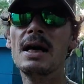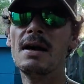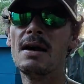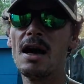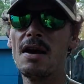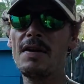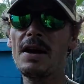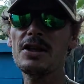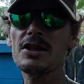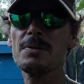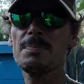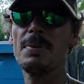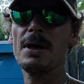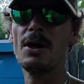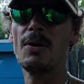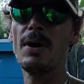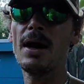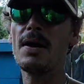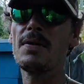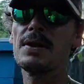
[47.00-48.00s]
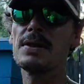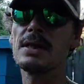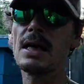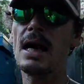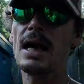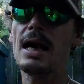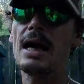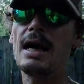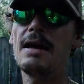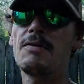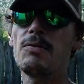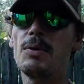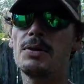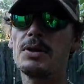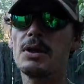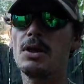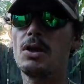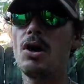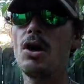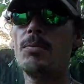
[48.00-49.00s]
I've actually been around this hive with
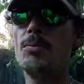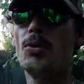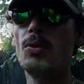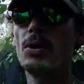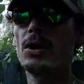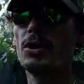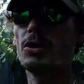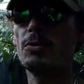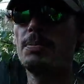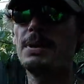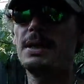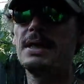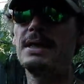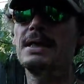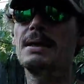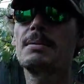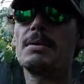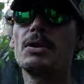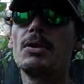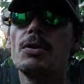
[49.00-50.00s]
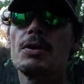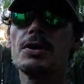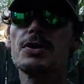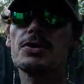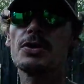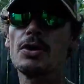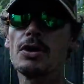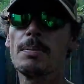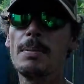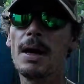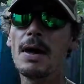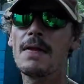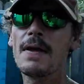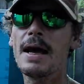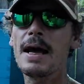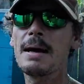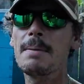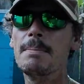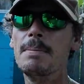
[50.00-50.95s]
the lawnmower a little bit, and I'm a little concerned about that,